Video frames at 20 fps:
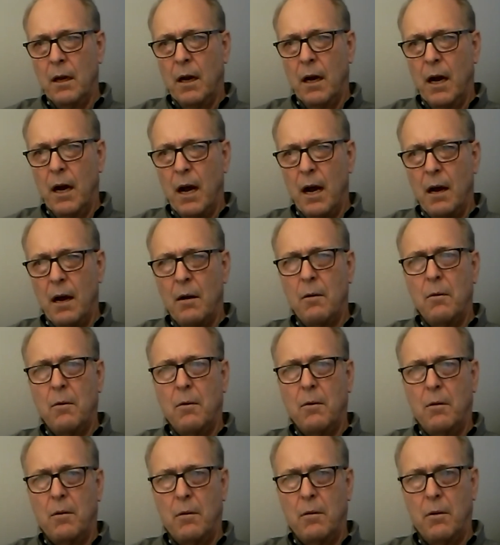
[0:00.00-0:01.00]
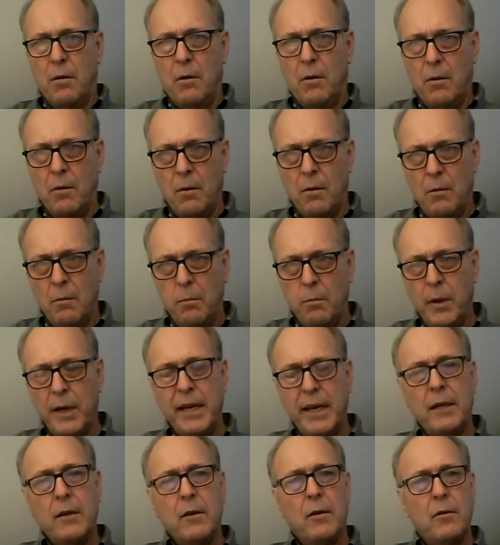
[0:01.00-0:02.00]
But
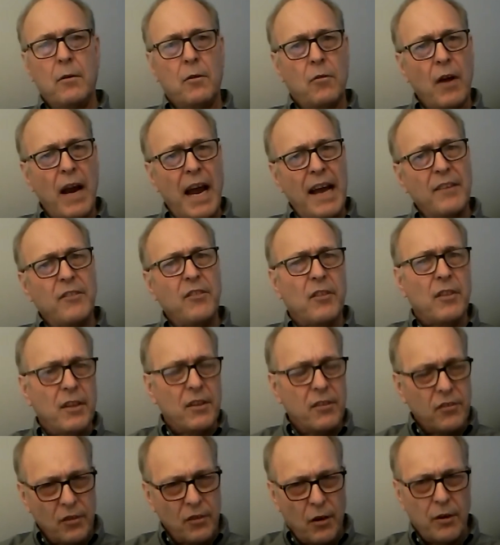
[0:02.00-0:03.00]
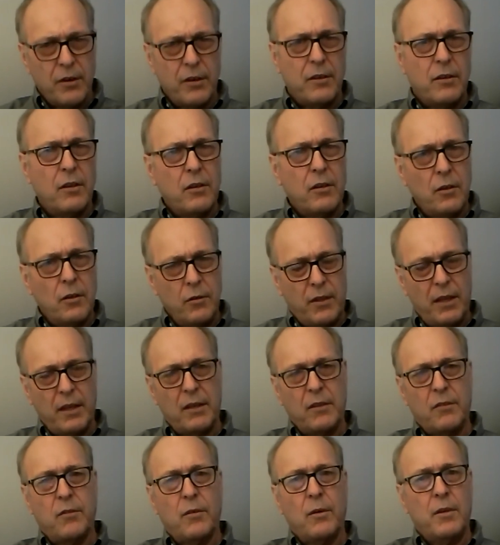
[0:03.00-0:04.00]
he gradually started to do
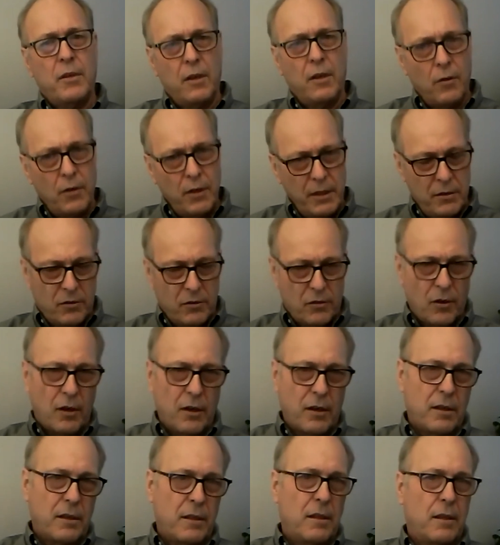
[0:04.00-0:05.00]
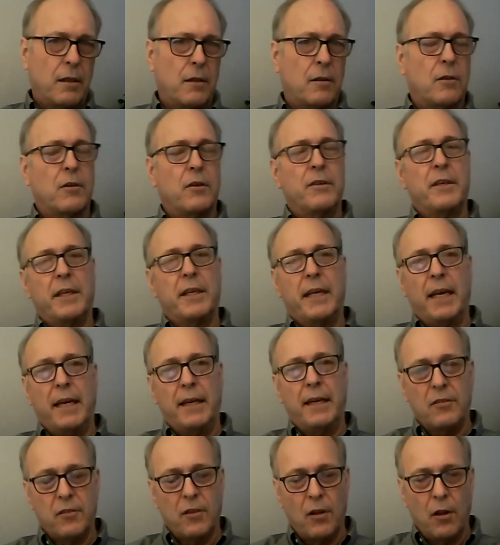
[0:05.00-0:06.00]
things where, he'd started to learn to get
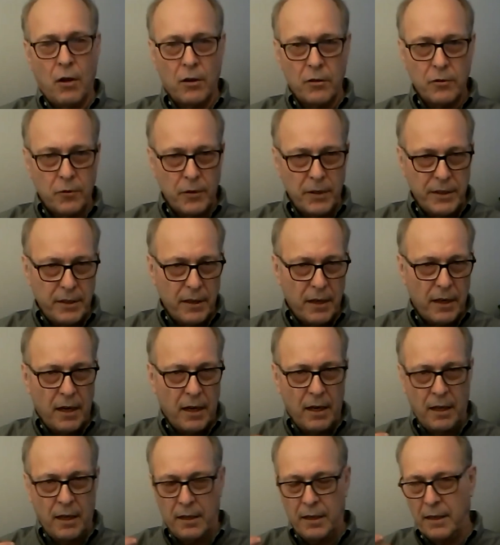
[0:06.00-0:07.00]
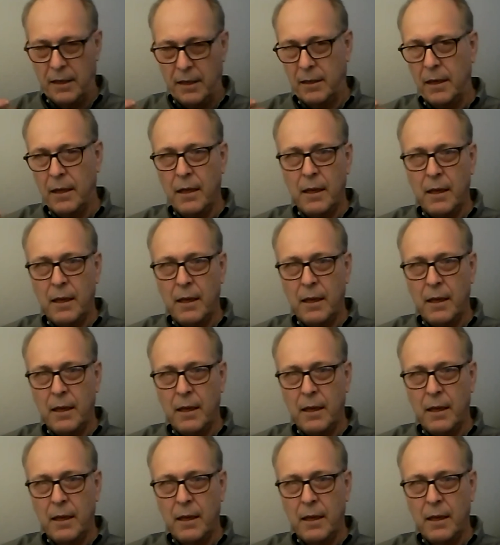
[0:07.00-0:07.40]
his laundry done and